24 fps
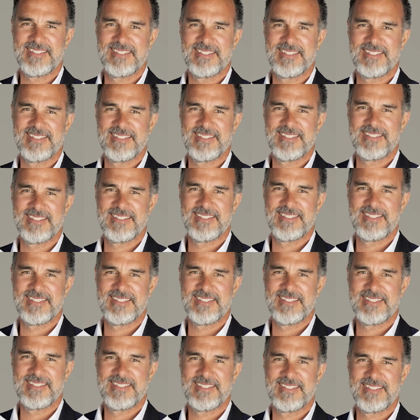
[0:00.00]
decisions
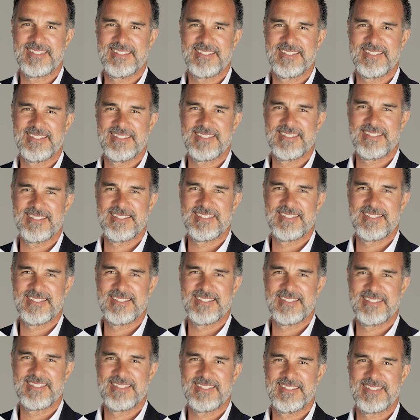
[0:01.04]
associated with their
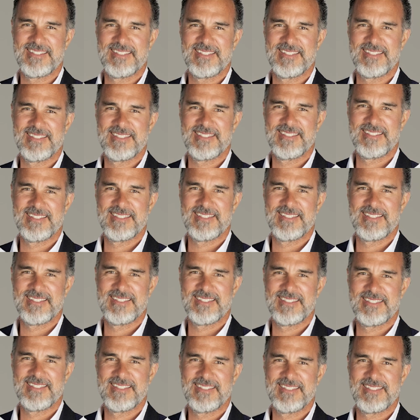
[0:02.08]
healthcare,
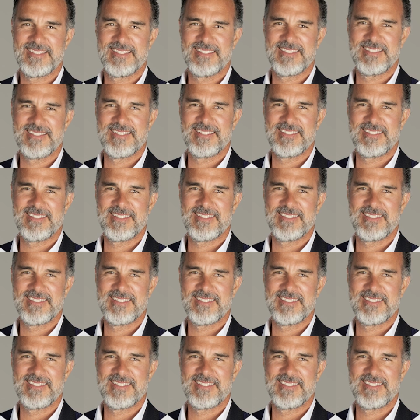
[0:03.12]
look our way.